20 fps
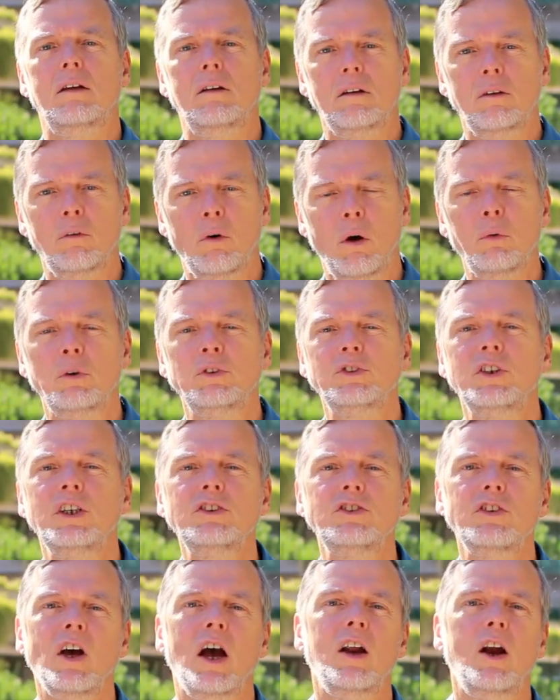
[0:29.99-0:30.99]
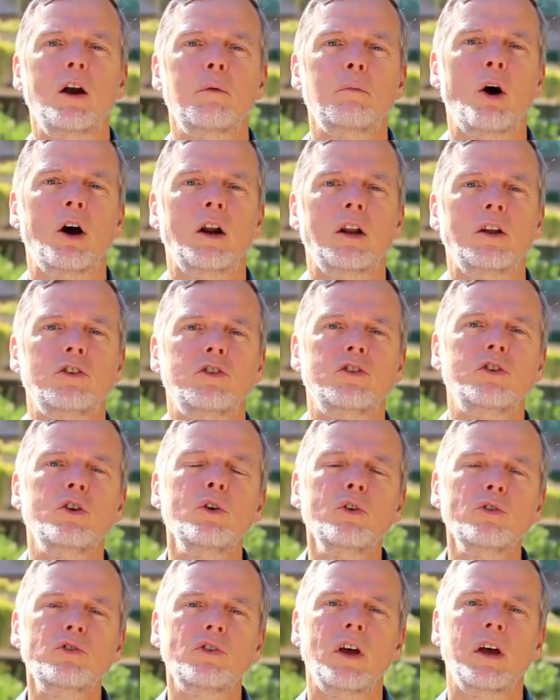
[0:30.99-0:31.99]
what was inside our bodies
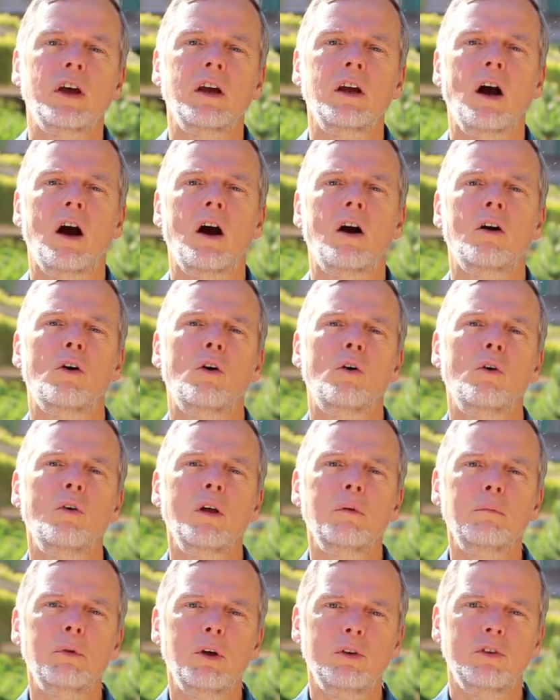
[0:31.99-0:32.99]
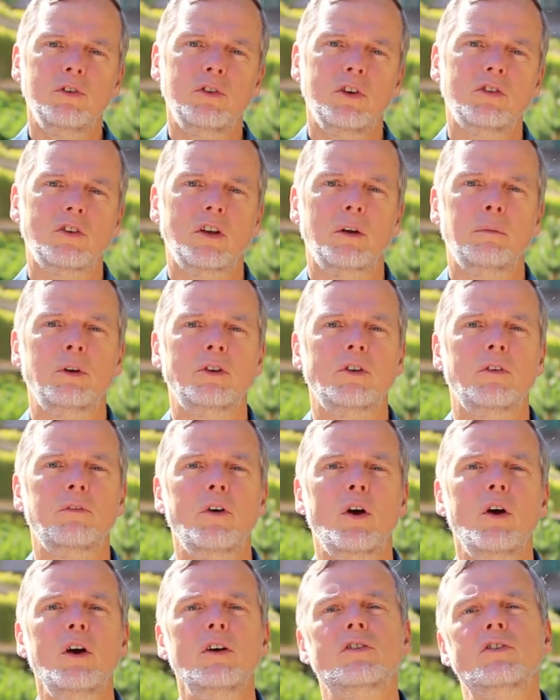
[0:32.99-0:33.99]
using our own immune system as a
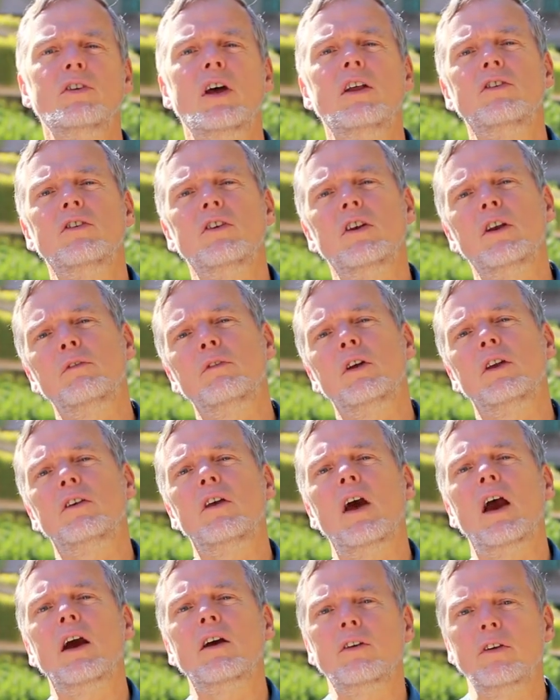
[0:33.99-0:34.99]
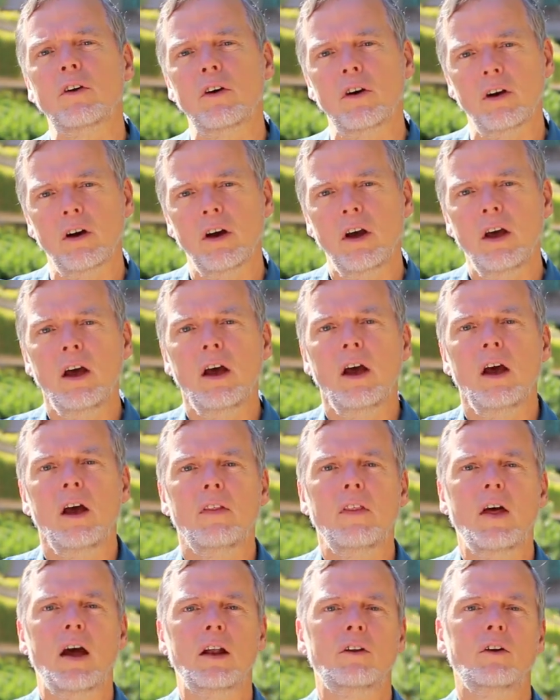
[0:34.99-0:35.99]
very sensitive detector
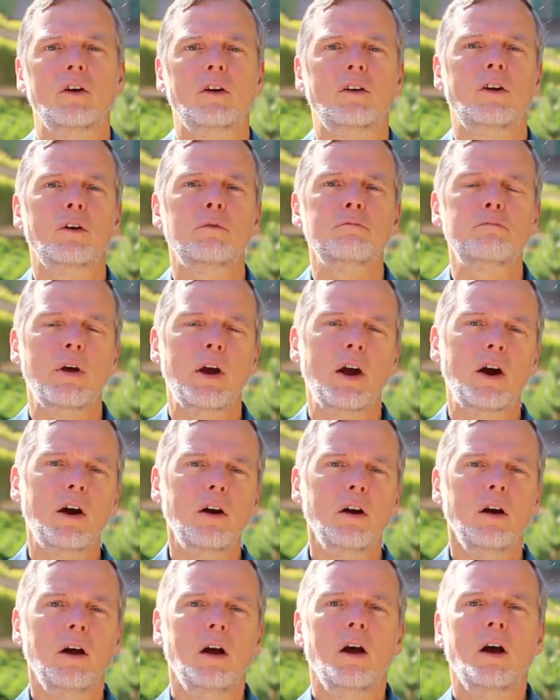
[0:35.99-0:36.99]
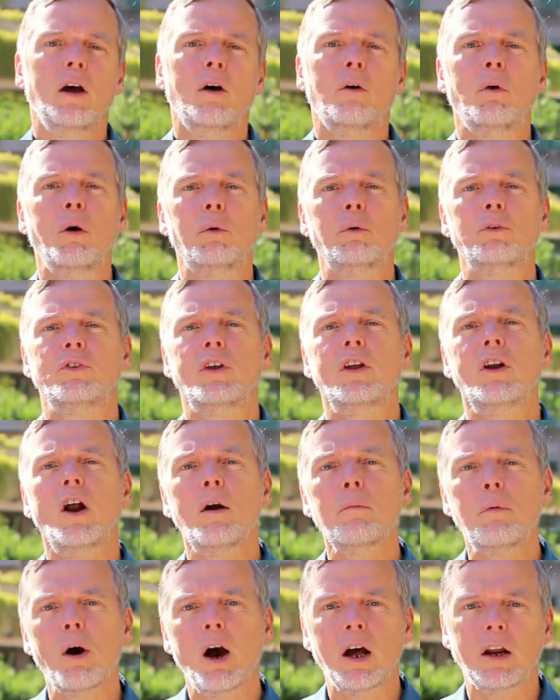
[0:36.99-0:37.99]
that could compare what was in
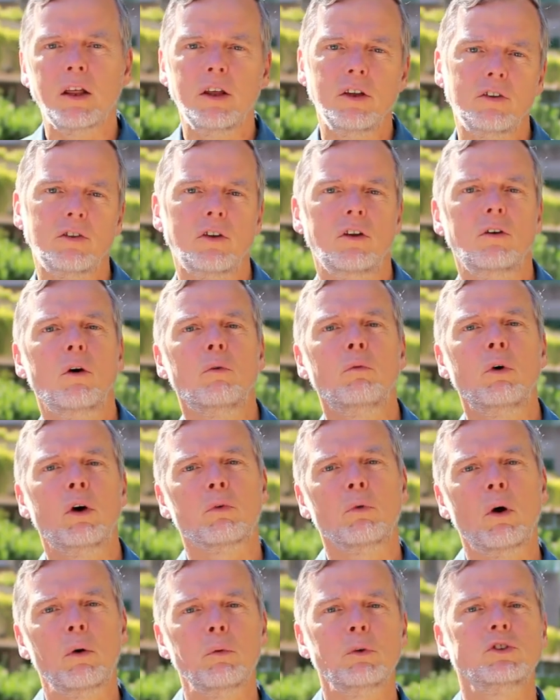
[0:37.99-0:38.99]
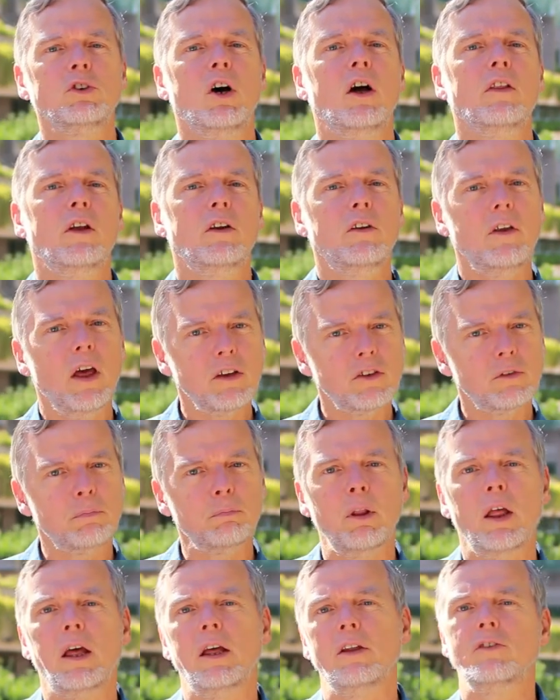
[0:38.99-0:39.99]
our bodies with what was on the test
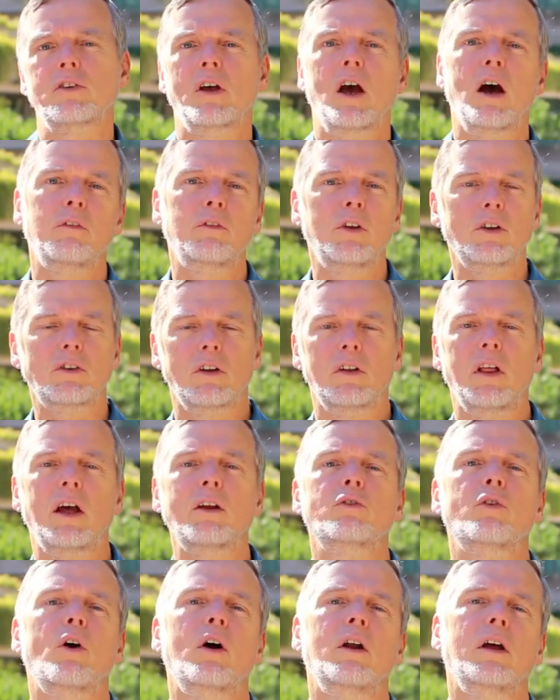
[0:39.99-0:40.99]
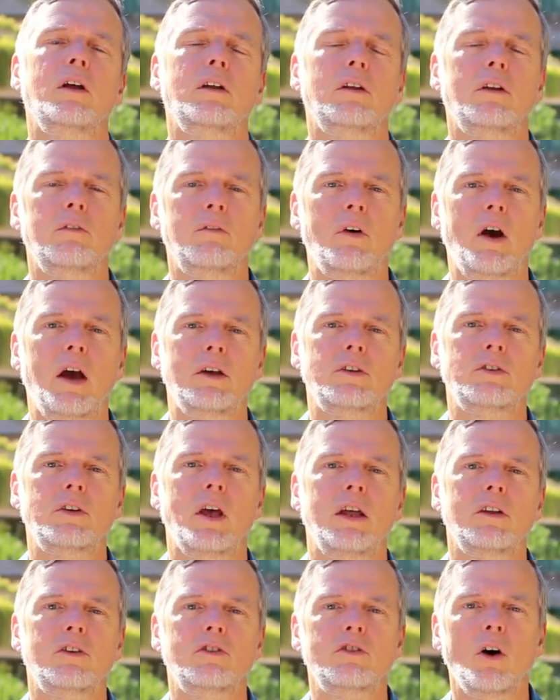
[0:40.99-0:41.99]
plates of this electronic device.
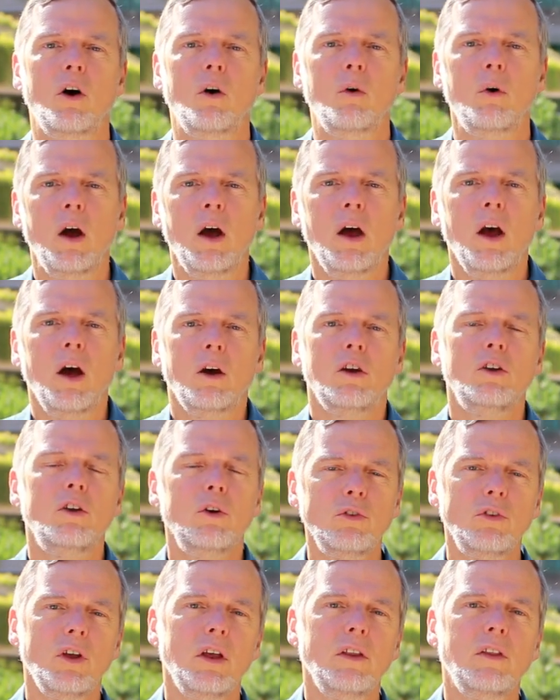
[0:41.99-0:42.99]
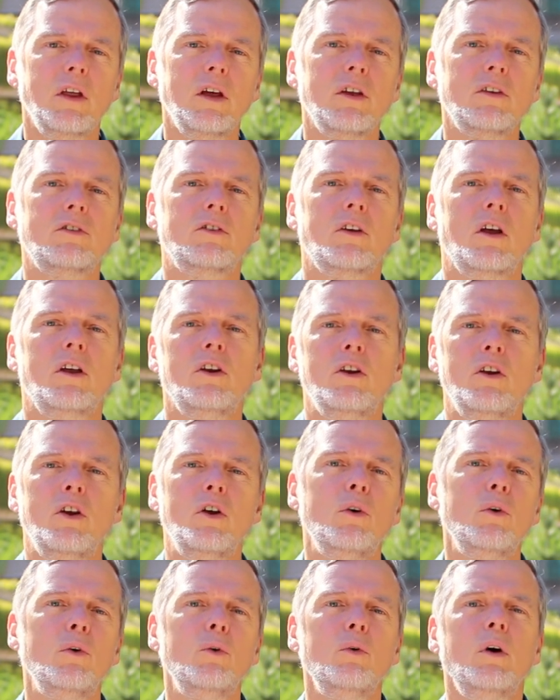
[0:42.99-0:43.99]
And so using this
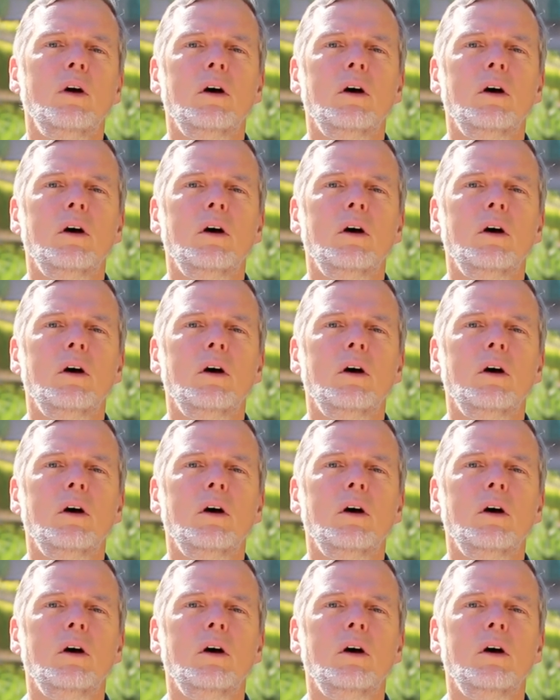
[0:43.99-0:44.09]
new